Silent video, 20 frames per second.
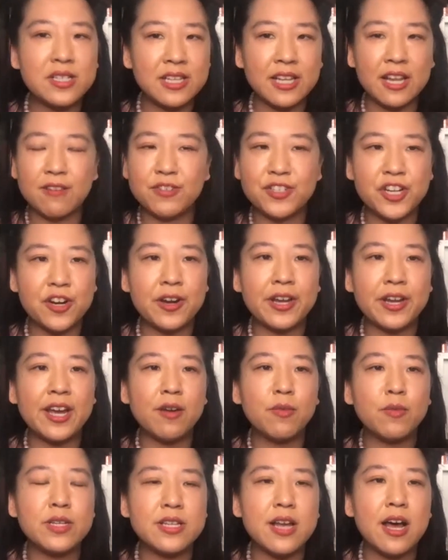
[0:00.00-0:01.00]
love sharing it
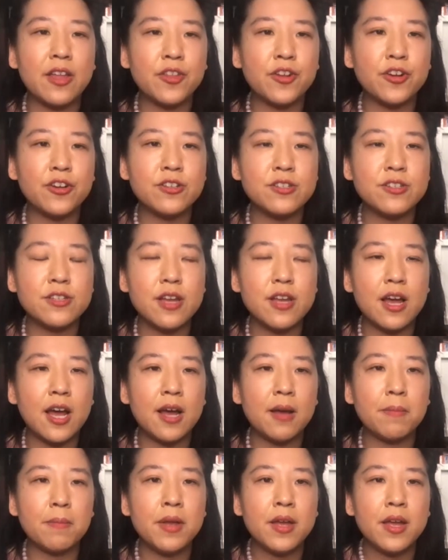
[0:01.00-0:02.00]
with others.
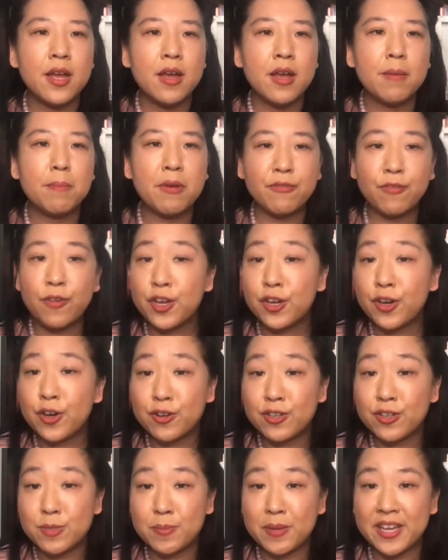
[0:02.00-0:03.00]
Before you go to
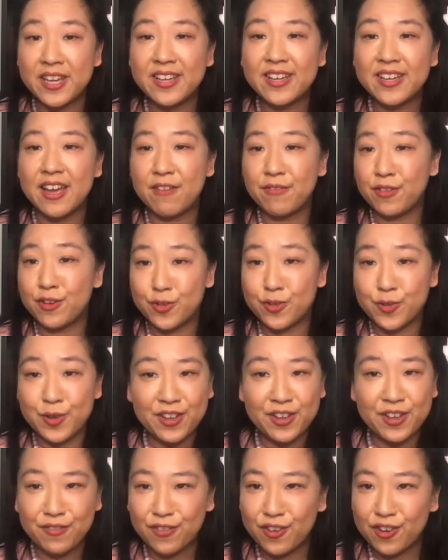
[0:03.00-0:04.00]
speak, if you're doing
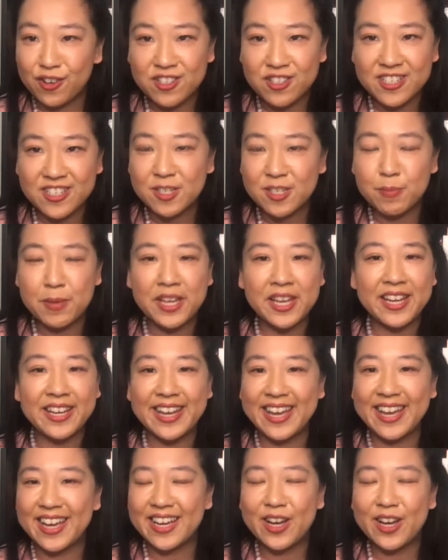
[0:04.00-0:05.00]
your first speaking
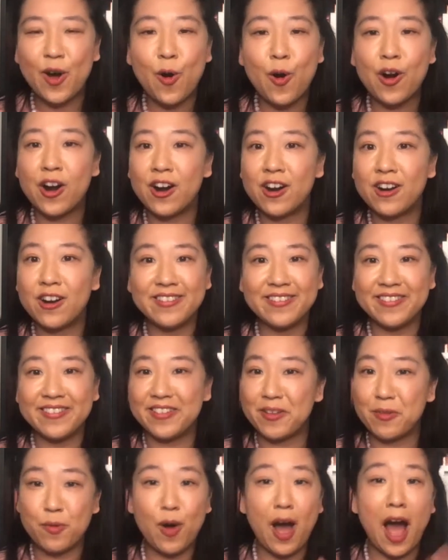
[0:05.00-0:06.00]
gig or
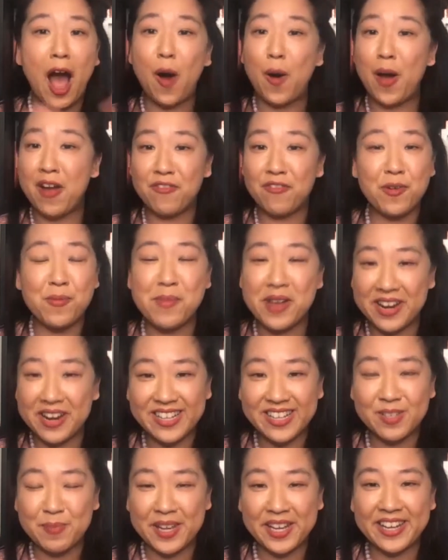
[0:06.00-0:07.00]
however many
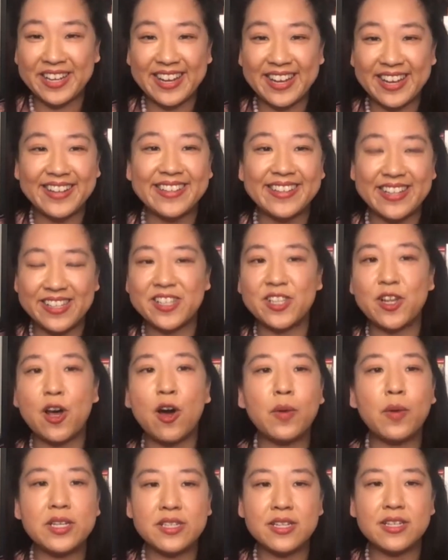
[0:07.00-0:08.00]
speaking gig, this is
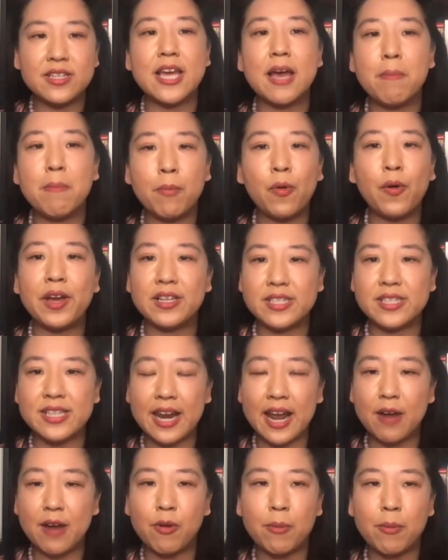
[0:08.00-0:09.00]
always the 10 points that
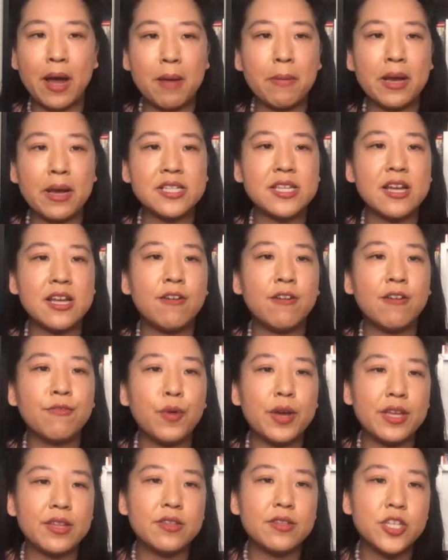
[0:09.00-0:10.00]
I remind myself
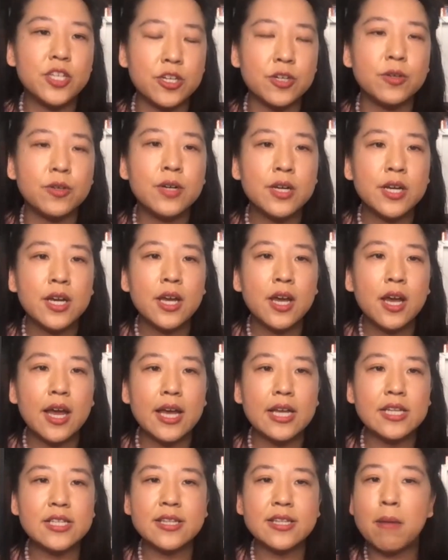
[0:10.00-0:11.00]
with too.
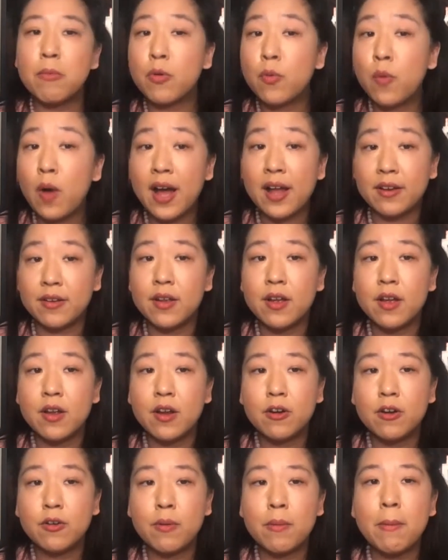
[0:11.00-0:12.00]
Is number 1,
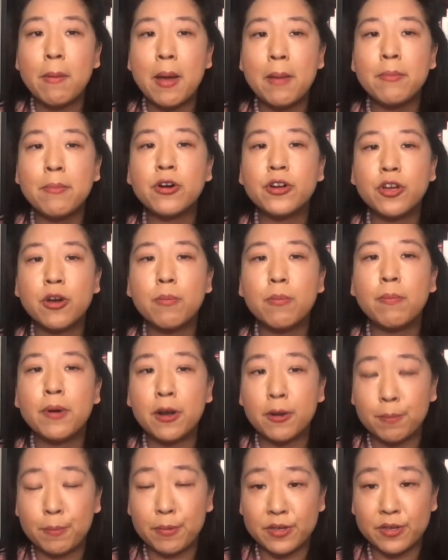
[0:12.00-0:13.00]
remember your
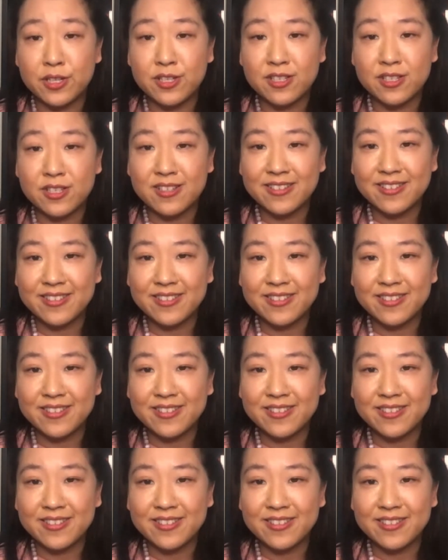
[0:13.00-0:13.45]
purpose.